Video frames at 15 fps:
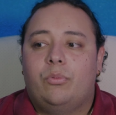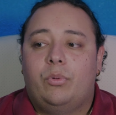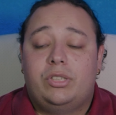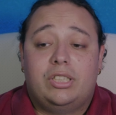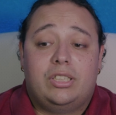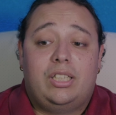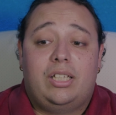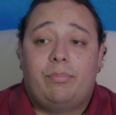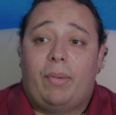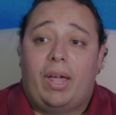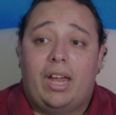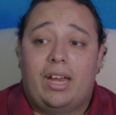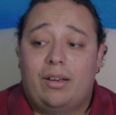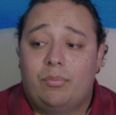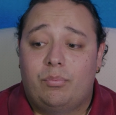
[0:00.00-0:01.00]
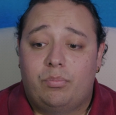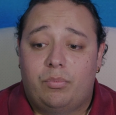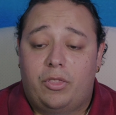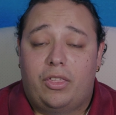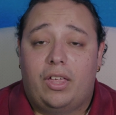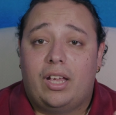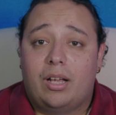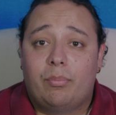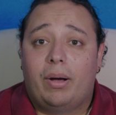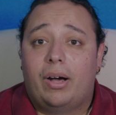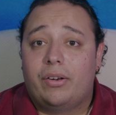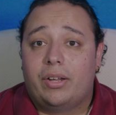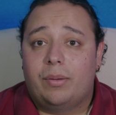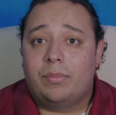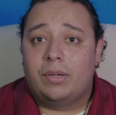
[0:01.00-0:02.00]
which is the main thing
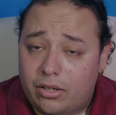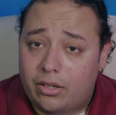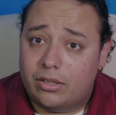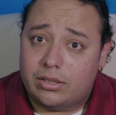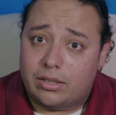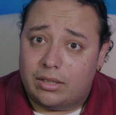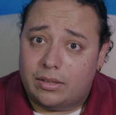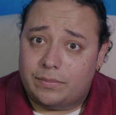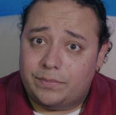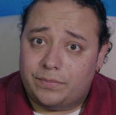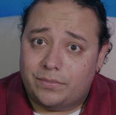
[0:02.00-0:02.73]
about him. Ursula.